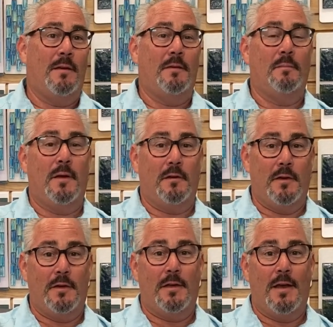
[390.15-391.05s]

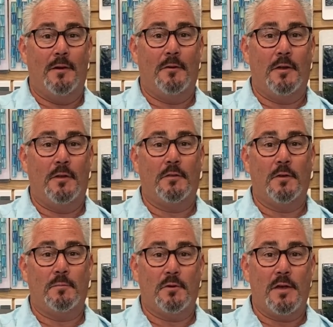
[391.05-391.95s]
Marion County,
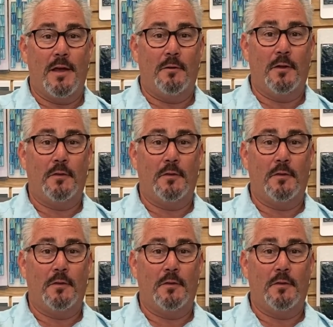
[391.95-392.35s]
Sumter County,